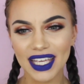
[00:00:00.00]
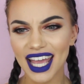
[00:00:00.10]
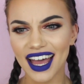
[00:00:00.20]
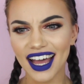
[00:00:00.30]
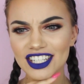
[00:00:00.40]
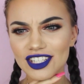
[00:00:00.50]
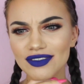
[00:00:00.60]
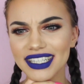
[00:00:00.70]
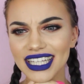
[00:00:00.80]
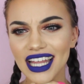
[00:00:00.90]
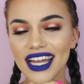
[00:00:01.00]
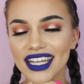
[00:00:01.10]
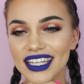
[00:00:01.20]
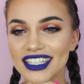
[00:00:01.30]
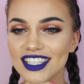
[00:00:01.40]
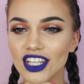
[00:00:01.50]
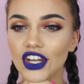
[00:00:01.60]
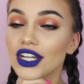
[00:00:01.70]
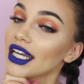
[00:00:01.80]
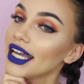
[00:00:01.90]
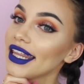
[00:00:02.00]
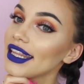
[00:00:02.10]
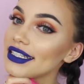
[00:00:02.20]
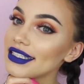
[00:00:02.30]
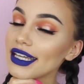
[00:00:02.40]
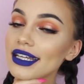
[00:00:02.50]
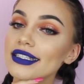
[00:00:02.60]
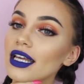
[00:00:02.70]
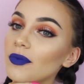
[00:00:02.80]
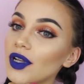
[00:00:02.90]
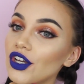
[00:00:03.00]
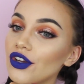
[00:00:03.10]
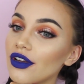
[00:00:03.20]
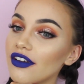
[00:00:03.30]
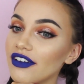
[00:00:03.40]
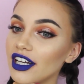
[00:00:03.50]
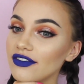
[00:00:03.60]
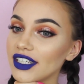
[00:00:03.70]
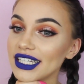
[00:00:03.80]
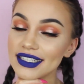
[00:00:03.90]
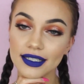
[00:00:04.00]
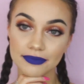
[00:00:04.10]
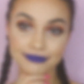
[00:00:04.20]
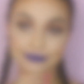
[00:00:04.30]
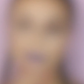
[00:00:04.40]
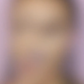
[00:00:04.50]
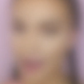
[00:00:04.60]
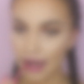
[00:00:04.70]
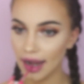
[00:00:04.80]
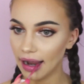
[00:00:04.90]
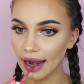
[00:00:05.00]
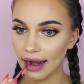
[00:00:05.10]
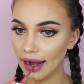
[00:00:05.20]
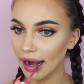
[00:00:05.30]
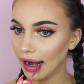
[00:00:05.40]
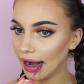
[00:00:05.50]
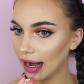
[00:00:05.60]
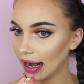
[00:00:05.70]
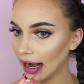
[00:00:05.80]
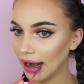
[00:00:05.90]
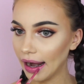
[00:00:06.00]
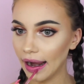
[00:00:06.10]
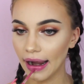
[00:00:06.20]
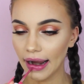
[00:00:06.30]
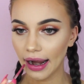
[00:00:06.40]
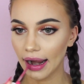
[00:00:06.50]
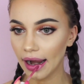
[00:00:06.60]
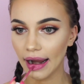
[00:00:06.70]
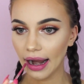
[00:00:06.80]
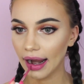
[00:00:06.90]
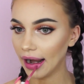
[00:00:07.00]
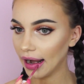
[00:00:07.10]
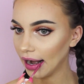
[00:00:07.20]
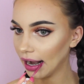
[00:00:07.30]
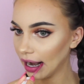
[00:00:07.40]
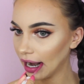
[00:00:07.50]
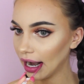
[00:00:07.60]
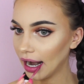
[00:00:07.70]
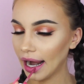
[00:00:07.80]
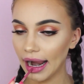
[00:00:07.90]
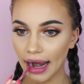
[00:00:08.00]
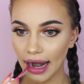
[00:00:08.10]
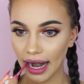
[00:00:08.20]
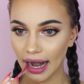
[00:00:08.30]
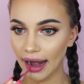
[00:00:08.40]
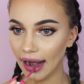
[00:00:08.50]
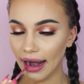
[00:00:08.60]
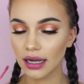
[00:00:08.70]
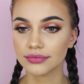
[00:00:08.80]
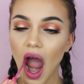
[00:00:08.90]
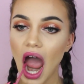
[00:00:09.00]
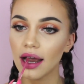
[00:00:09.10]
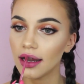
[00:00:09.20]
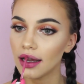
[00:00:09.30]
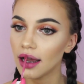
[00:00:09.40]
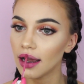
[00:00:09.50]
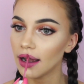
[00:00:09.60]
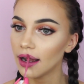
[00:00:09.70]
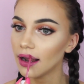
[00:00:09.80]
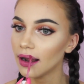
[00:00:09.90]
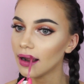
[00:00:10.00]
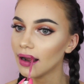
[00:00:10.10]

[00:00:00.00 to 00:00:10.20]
But yeah, I just really like it. So this is Blue Velvet. So this one here is my absolute favorite. It is Doll Parts by Geoffrey Star.